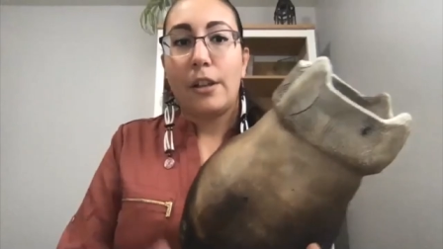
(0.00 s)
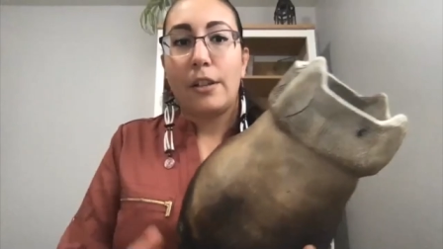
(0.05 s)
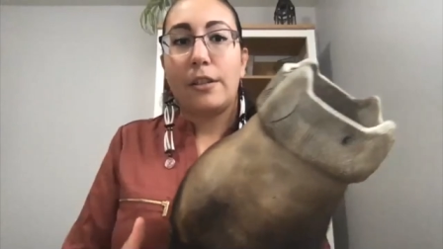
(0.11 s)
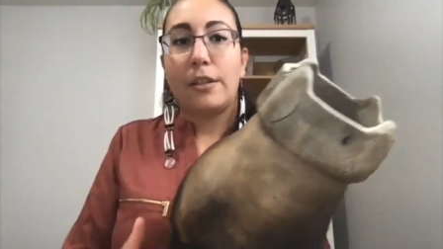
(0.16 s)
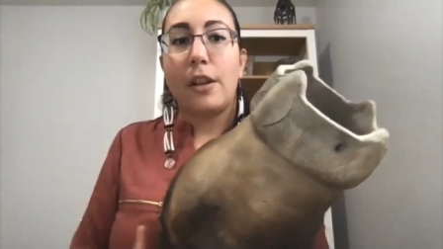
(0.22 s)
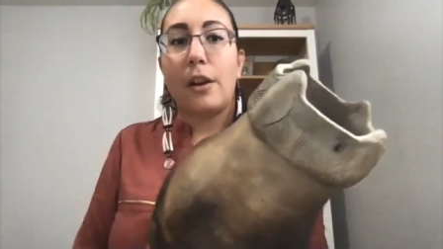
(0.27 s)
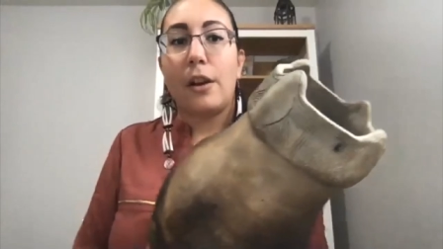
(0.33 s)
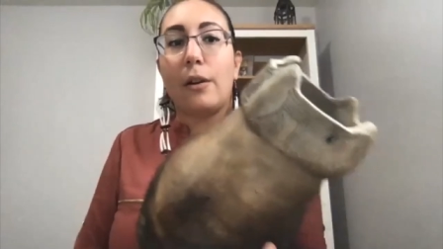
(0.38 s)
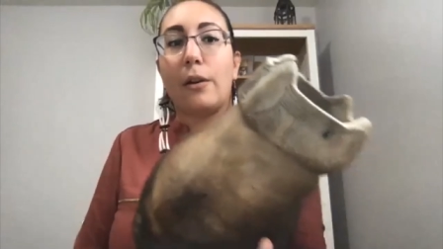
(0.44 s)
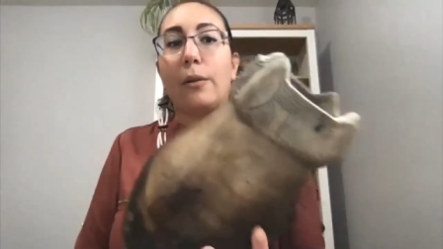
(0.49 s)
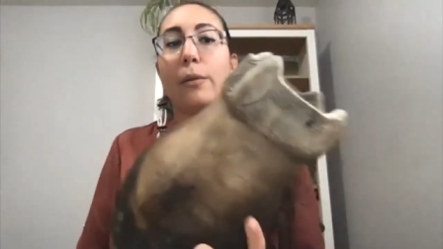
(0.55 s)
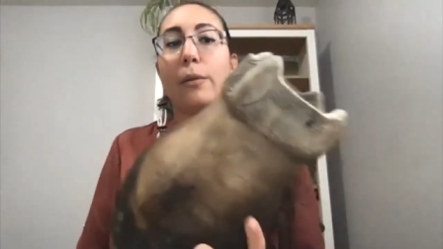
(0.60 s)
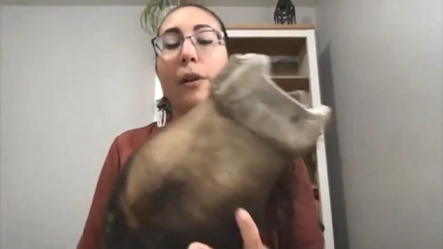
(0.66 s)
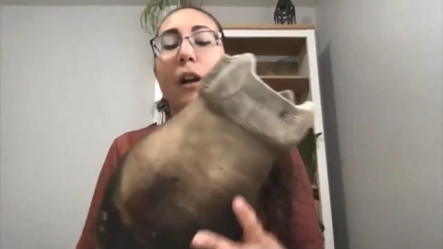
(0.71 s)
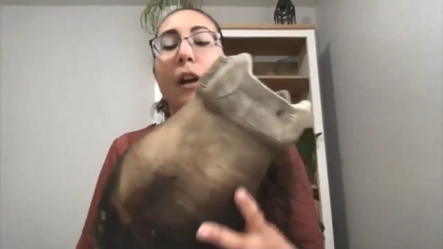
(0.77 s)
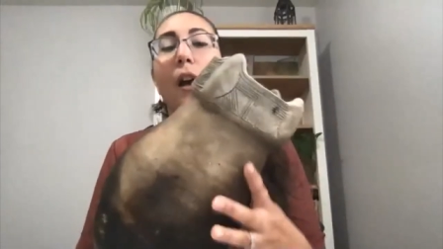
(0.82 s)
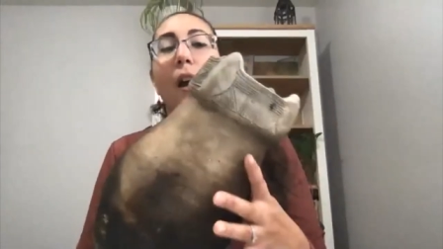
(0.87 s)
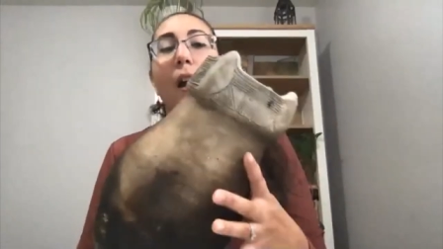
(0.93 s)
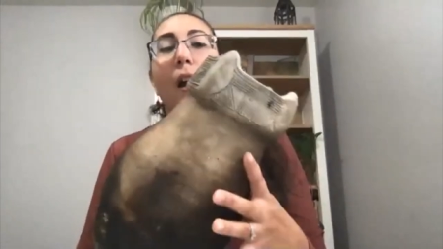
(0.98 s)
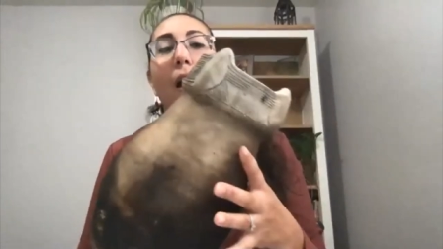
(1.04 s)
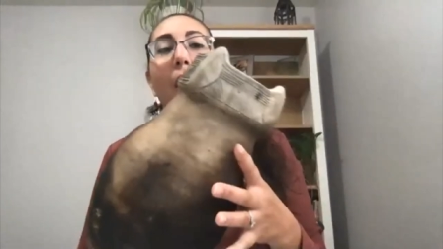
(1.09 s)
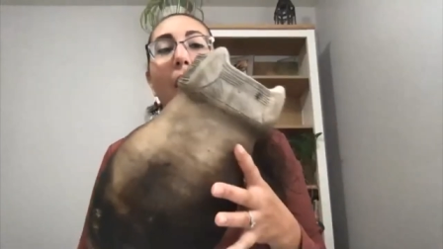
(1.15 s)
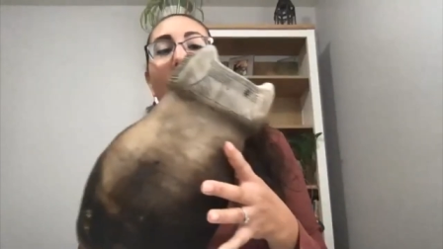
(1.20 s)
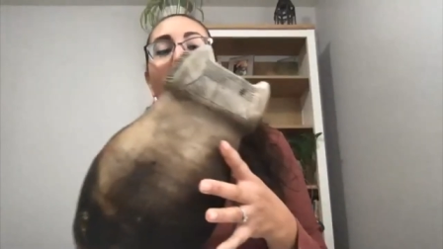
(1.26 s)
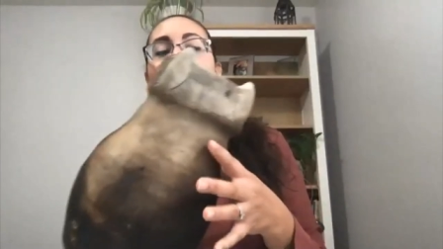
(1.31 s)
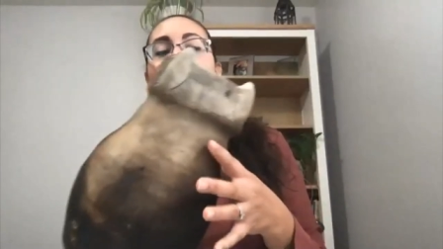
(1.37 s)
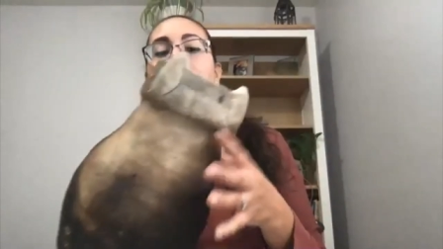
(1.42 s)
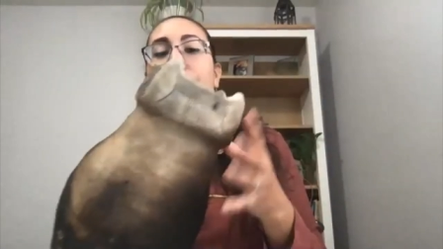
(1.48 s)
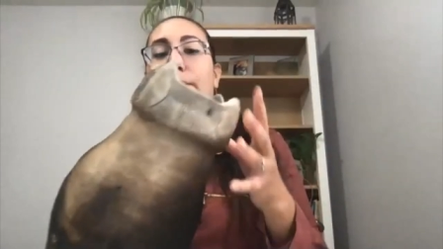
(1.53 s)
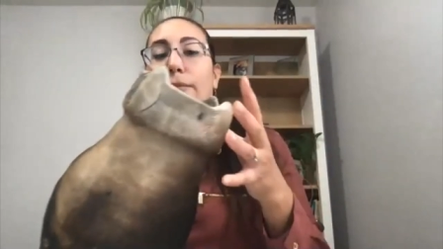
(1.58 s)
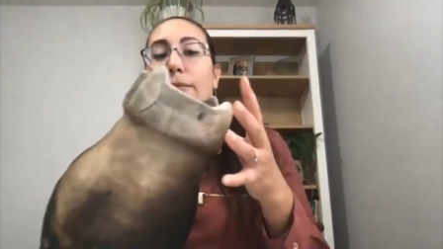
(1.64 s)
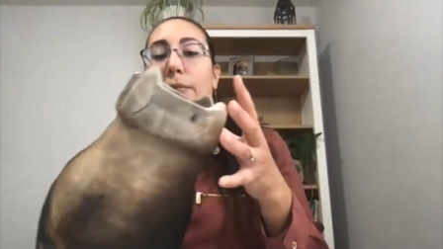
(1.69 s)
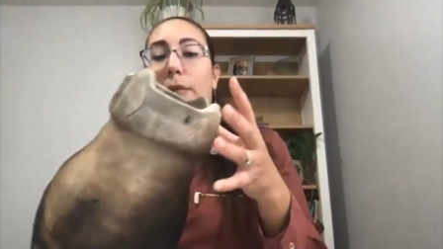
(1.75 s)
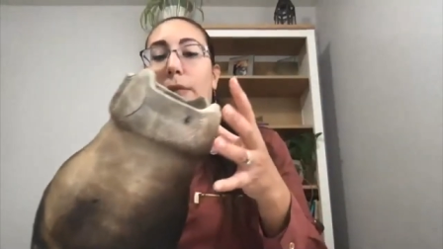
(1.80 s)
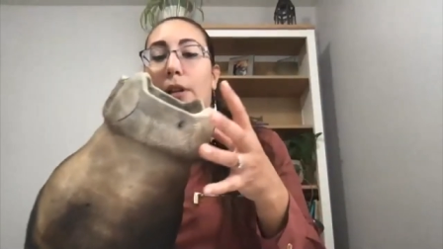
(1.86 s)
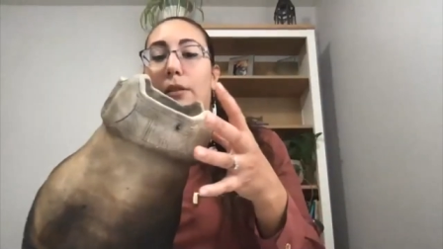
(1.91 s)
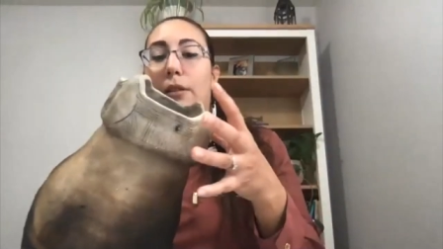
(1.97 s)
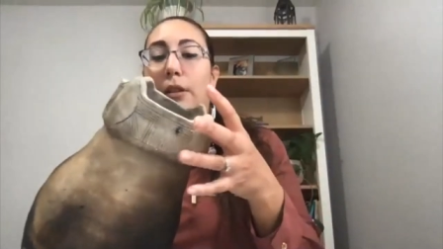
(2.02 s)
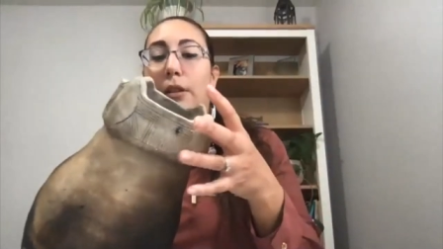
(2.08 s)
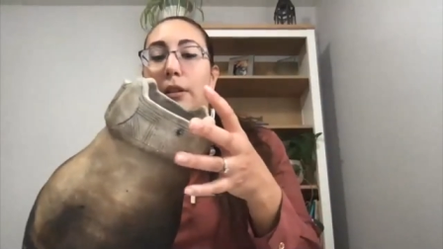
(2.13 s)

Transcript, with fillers: So um, the